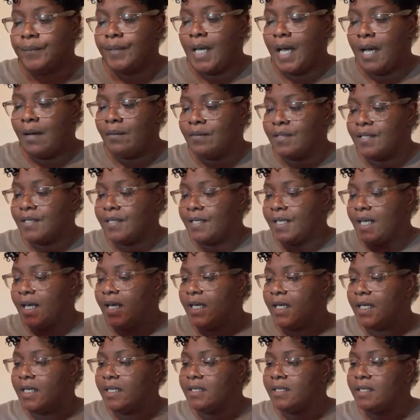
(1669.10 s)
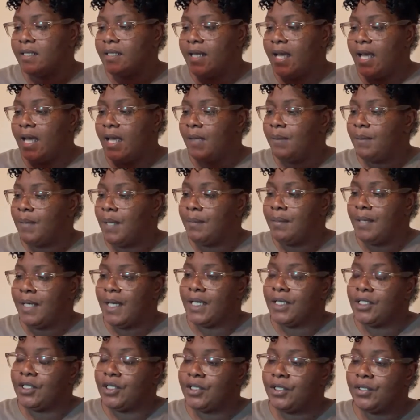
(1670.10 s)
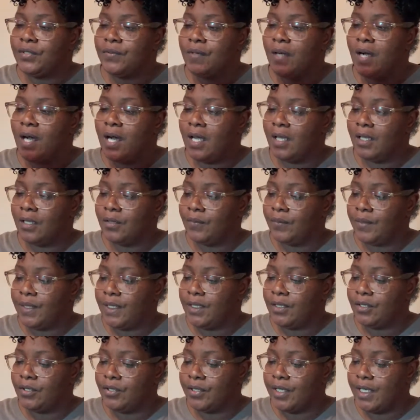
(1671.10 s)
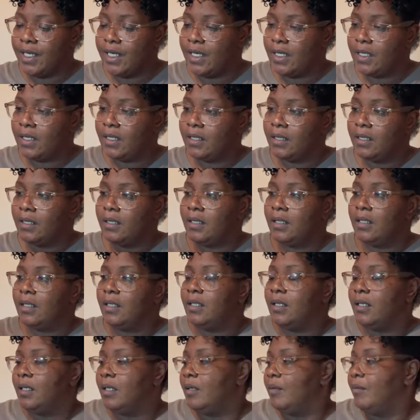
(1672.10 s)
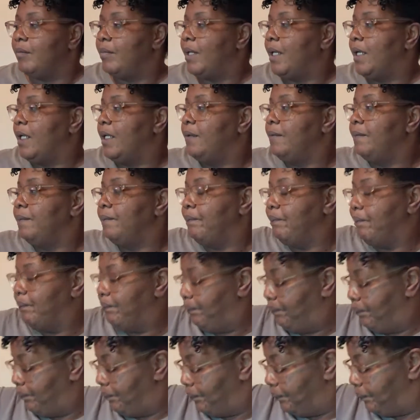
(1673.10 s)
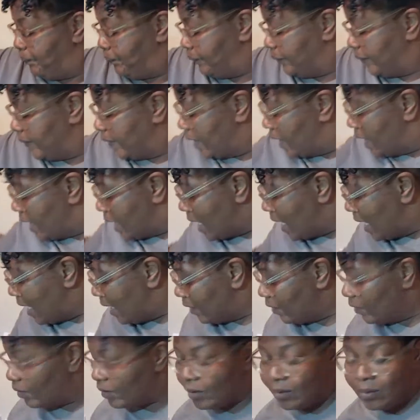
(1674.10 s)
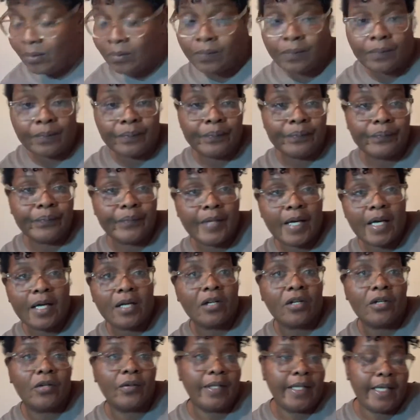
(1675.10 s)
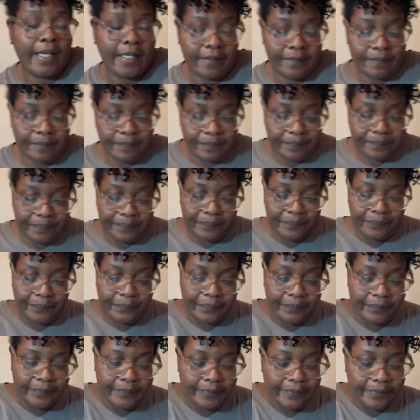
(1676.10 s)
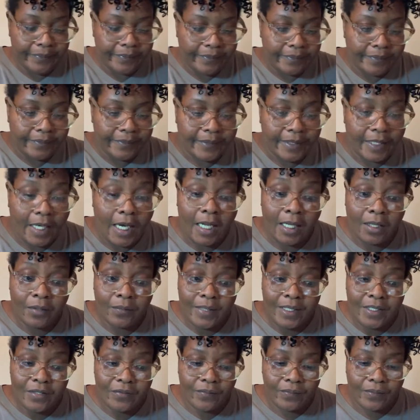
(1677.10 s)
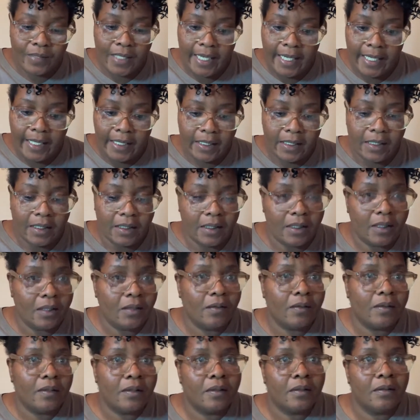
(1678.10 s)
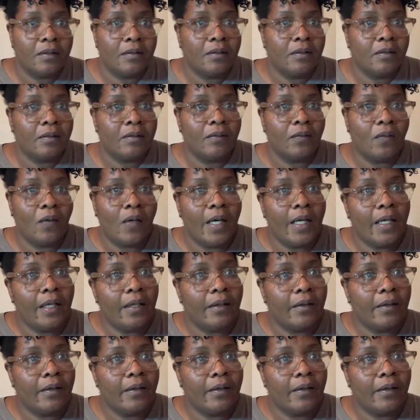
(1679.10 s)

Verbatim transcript: I was thinking today maybe I should do a Halloween tree, but I don't know. I don't know yet. Halloween's like, what,